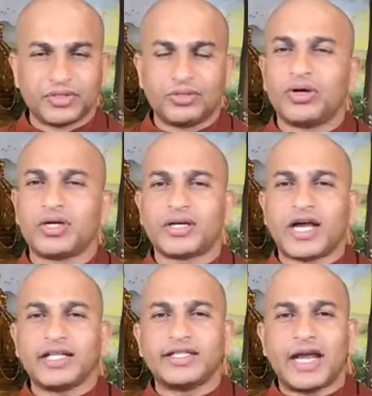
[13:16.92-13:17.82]
Not
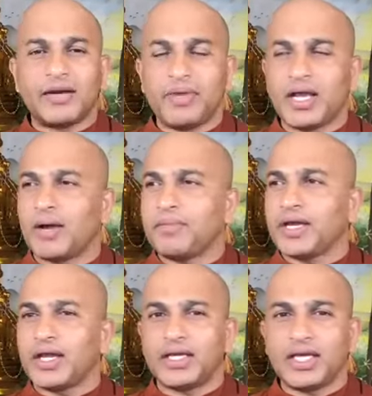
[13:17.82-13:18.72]
rather than
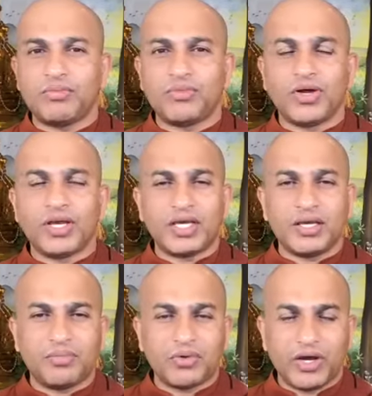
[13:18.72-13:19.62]
becoming and keep
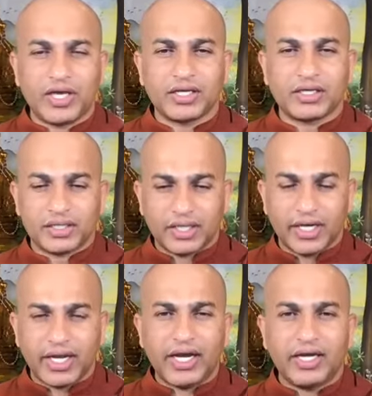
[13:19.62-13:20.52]
going,
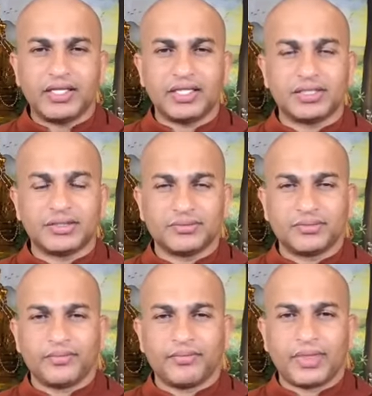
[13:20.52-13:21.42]
end this.
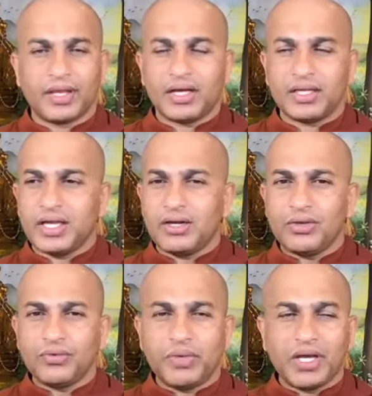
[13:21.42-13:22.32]
And then
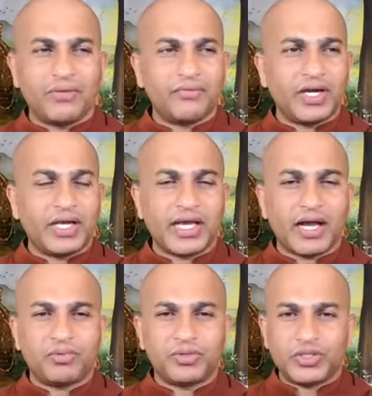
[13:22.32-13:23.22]
you become very
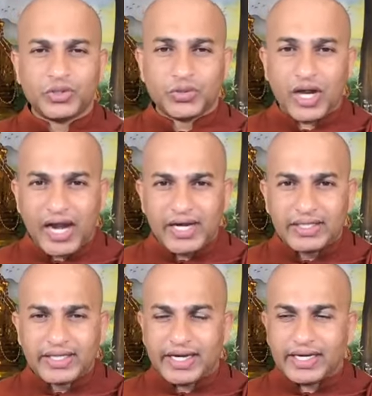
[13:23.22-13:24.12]
careful. You
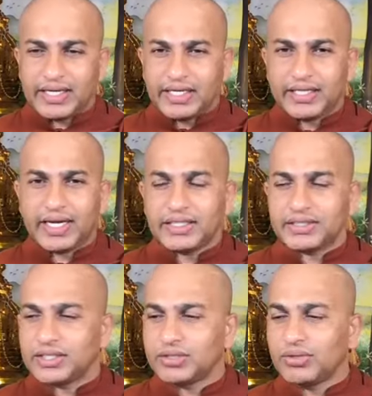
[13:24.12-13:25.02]
add that
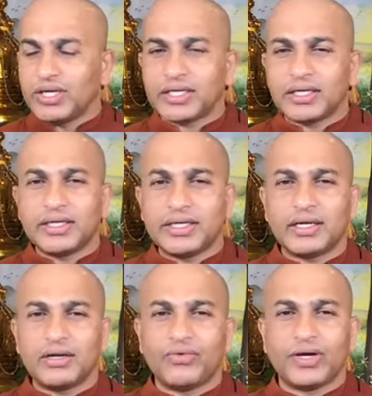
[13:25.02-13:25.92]
intention to
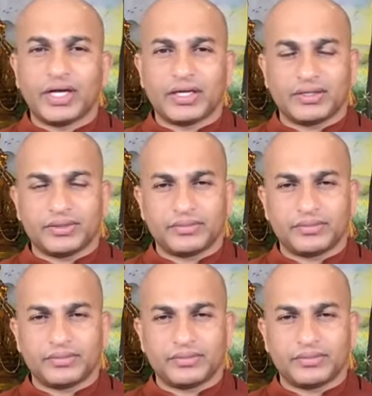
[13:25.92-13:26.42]
little work.